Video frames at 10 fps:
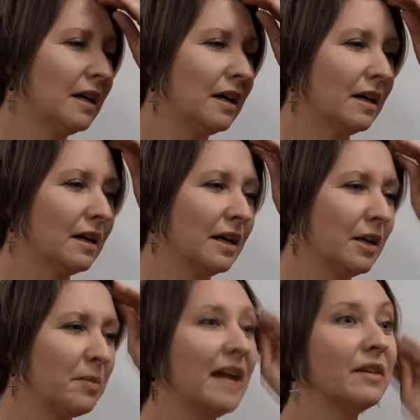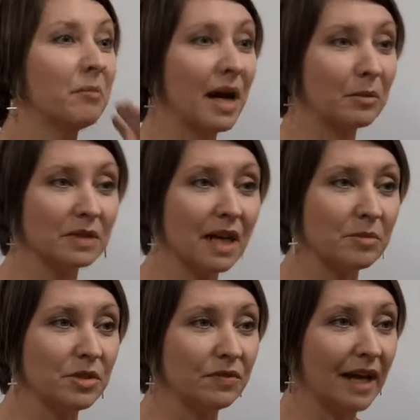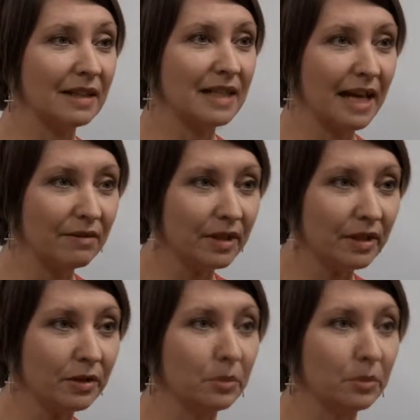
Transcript: I know back in the Bible times, you've got David,